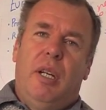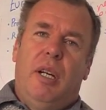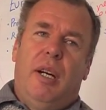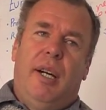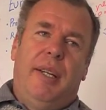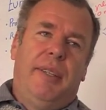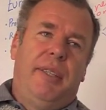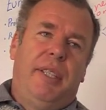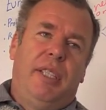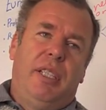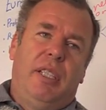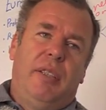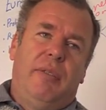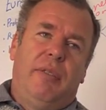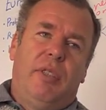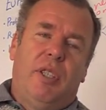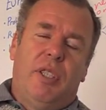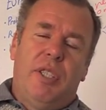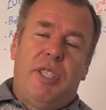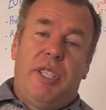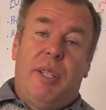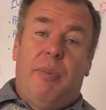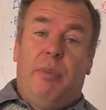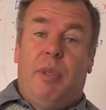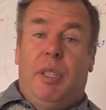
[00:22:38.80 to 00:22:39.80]
I think you've
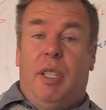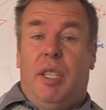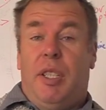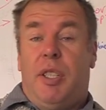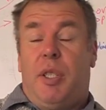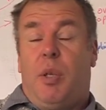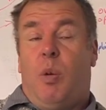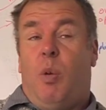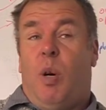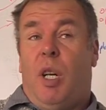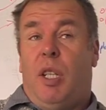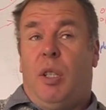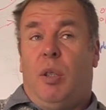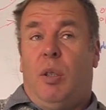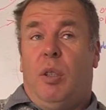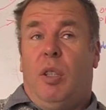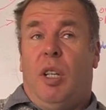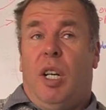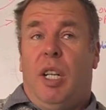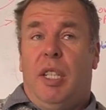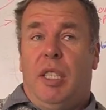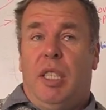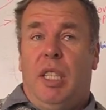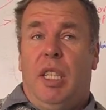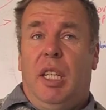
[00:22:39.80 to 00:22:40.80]
got something that's quite a good
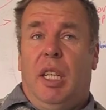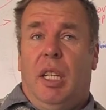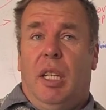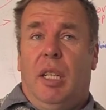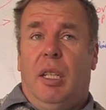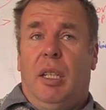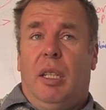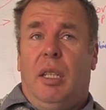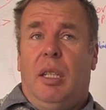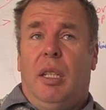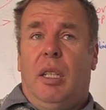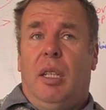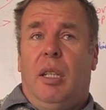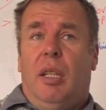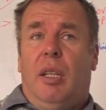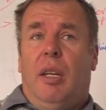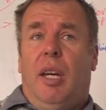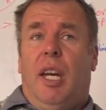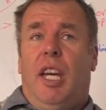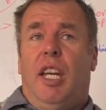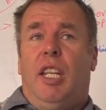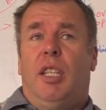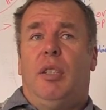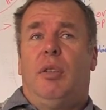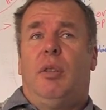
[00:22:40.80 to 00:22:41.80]
idea,
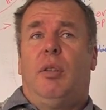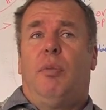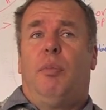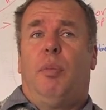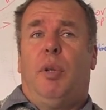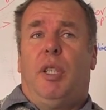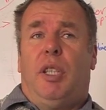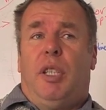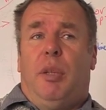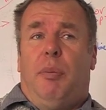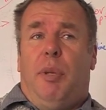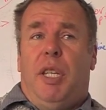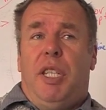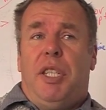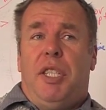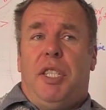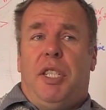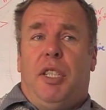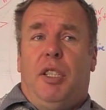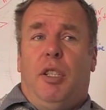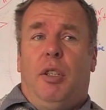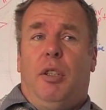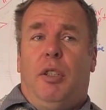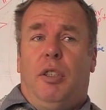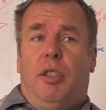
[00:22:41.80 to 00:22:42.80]
but the best
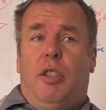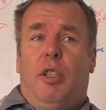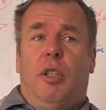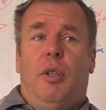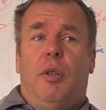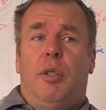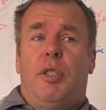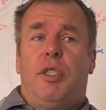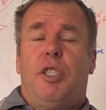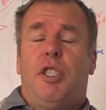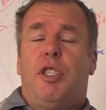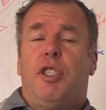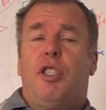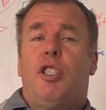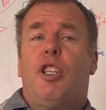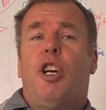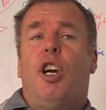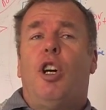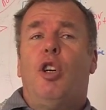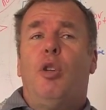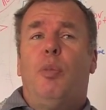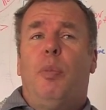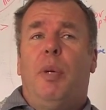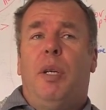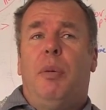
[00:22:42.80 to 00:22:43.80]
thing you can do is just
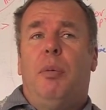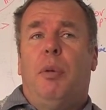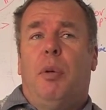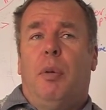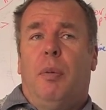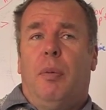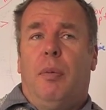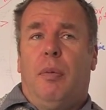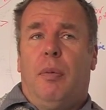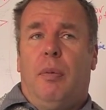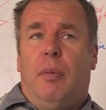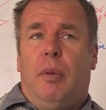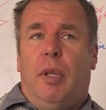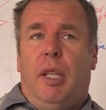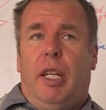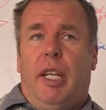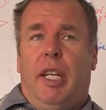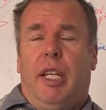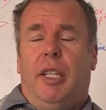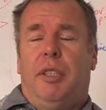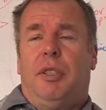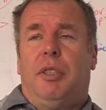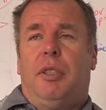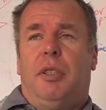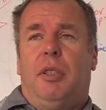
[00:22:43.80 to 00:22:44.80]
show people
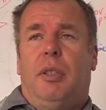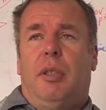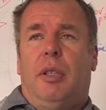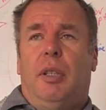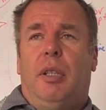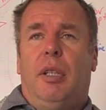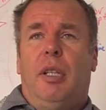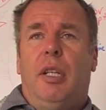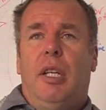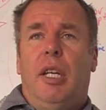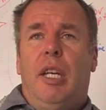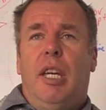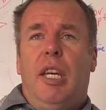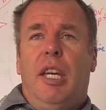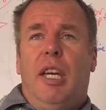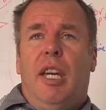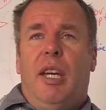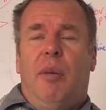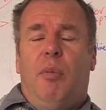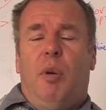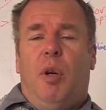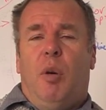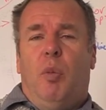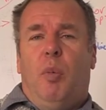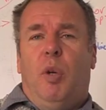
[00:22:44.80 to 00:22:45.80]
how to do it.
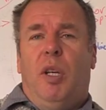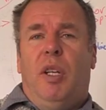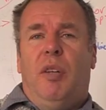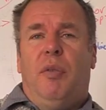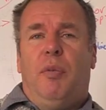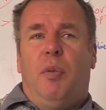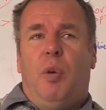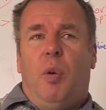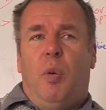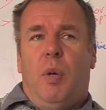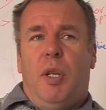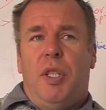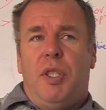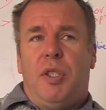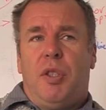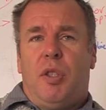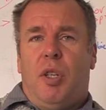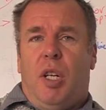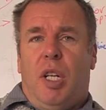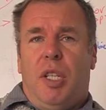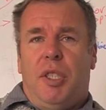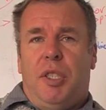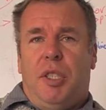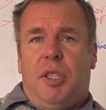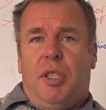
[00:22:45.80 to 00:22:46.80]
And what we've always
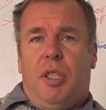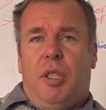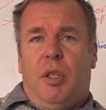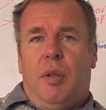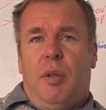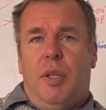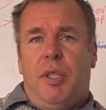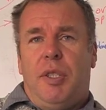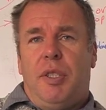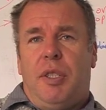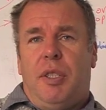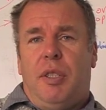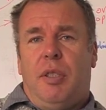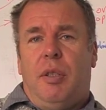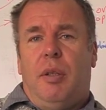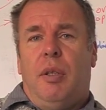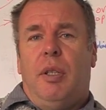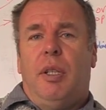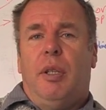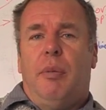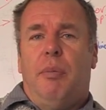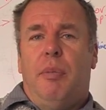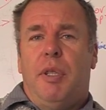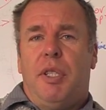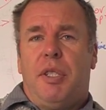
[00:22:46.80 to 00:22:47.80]
tried to do is to do
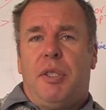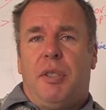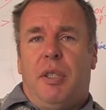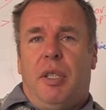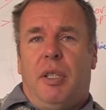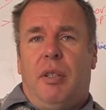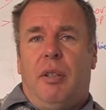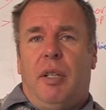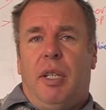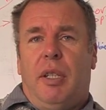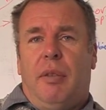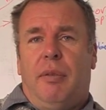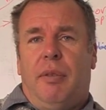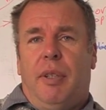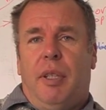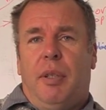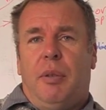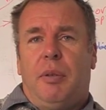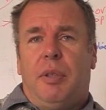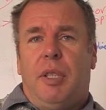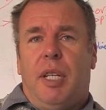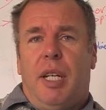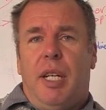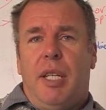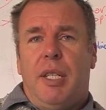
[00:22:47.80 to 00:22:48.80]
it at Mystery Creek
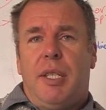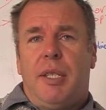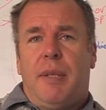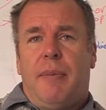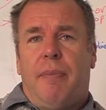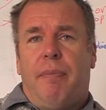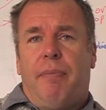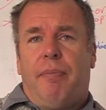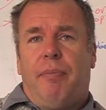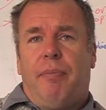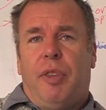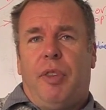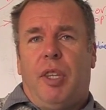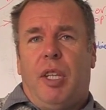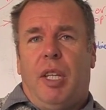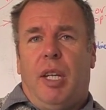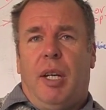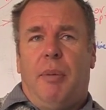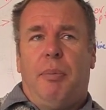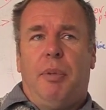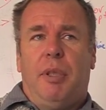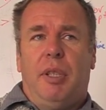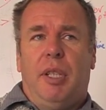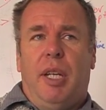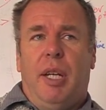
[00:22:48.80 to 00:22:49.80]
Field Days
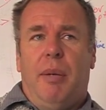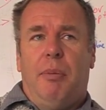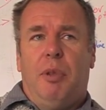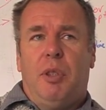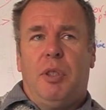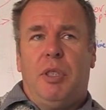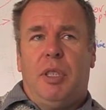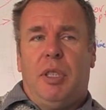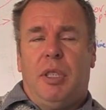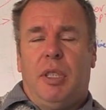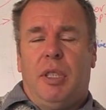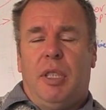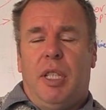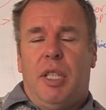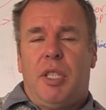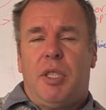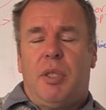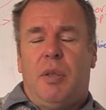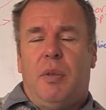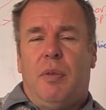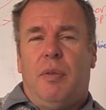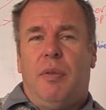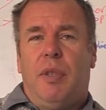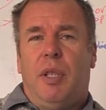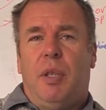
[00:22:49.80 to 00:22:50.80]
up in Hamilton, the
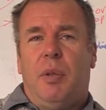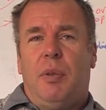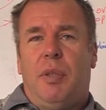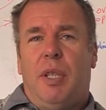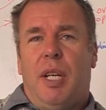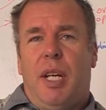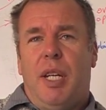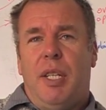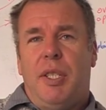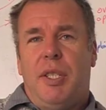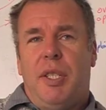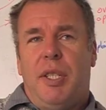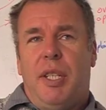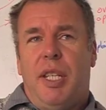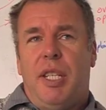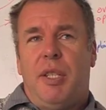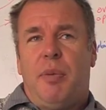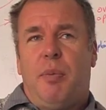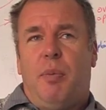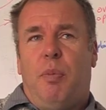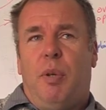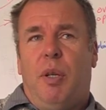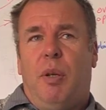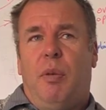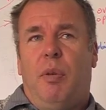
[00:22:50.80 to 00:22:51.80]
National Field Days, and that's
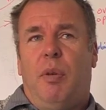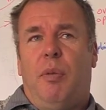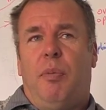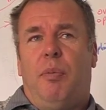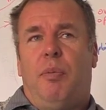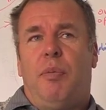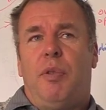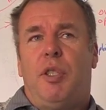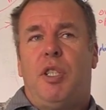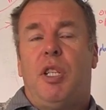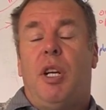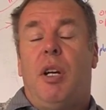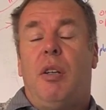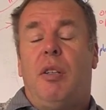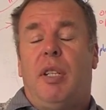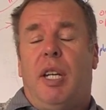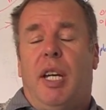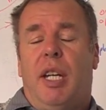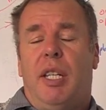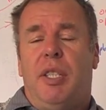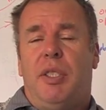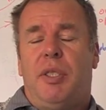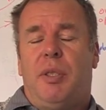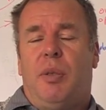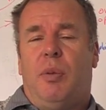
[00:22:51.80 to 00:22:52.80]
where we've
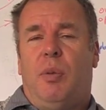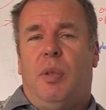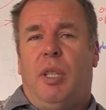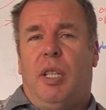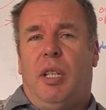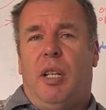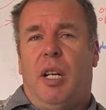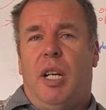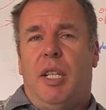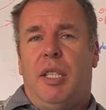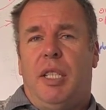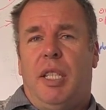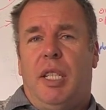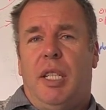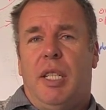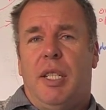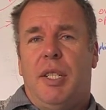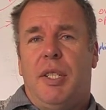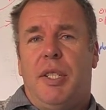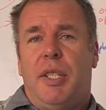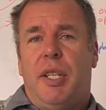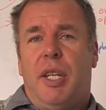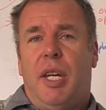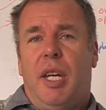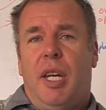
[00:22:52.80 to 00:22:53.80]
showcased all our
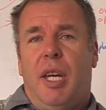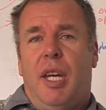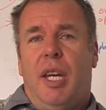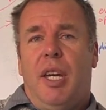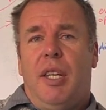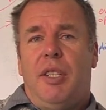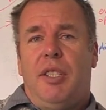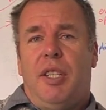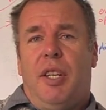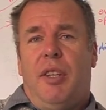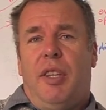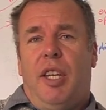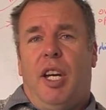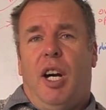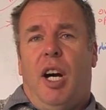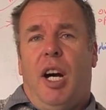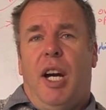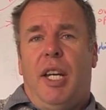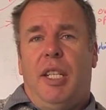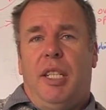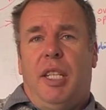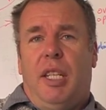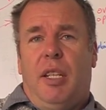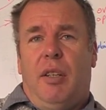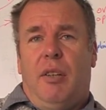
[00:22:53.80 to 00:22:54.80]
ideas. So the
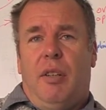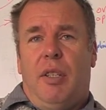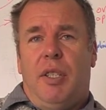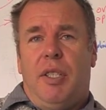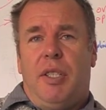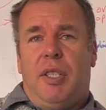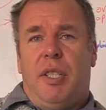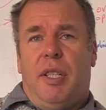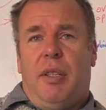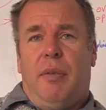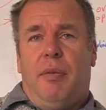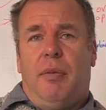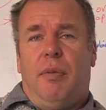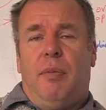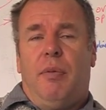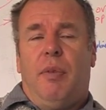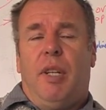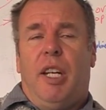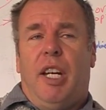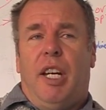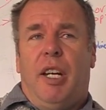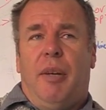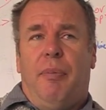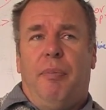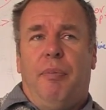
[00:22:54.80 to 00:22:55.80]
idea is that
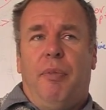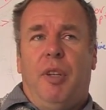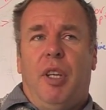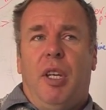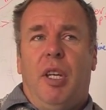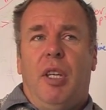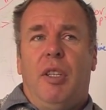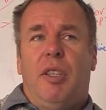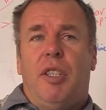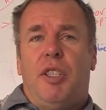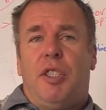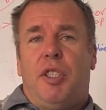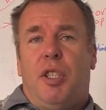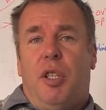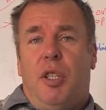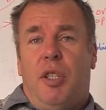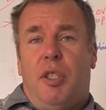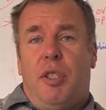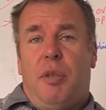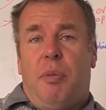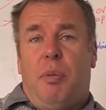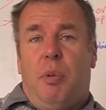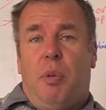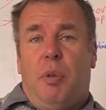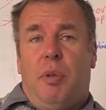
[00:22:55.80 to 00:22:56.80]
the
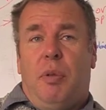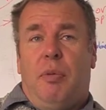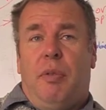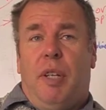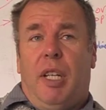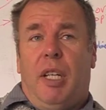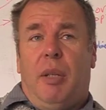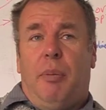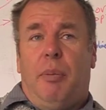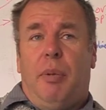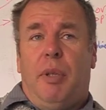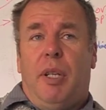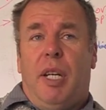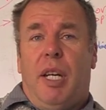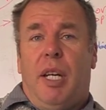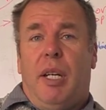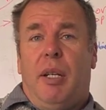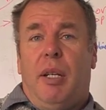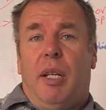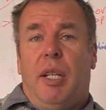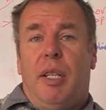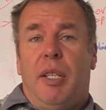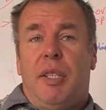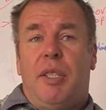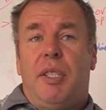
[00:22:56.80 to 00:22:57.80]
students will develop
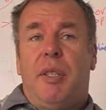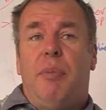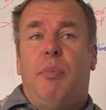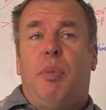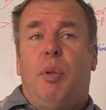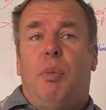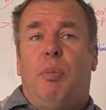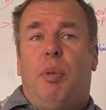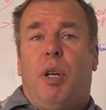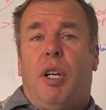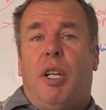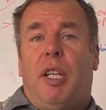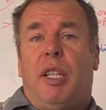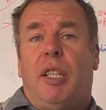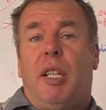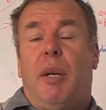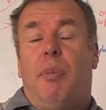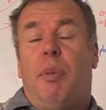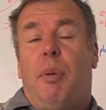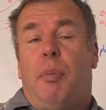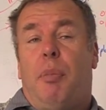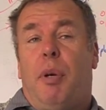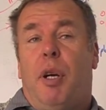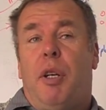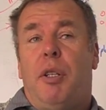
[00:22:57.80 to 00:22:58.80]
a simple product
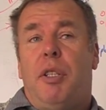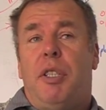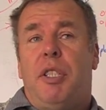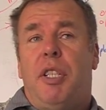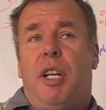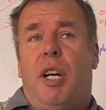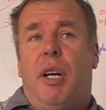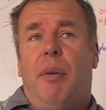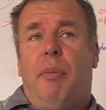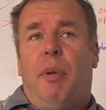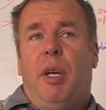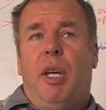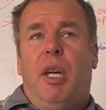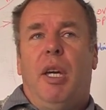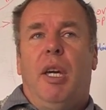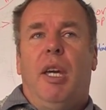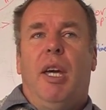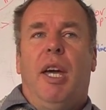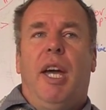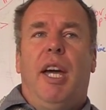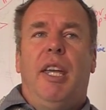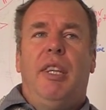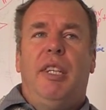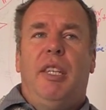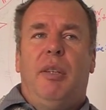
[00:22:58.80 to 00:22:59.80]
up, a prototype,
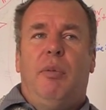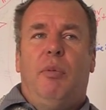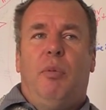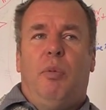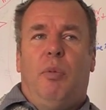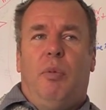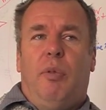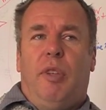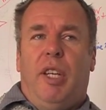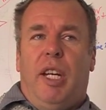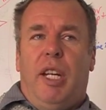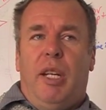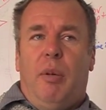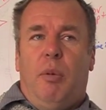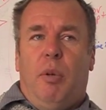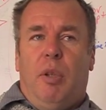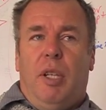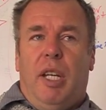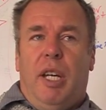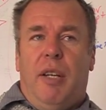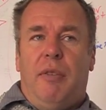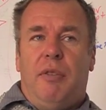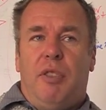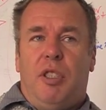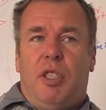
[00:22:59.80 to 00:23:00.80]
and then they will
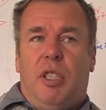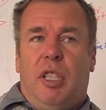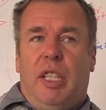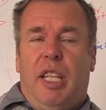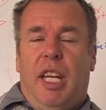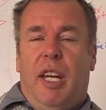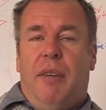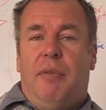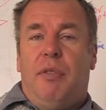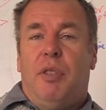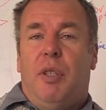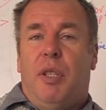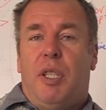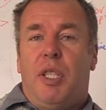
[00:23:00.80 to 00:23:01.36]
actually have to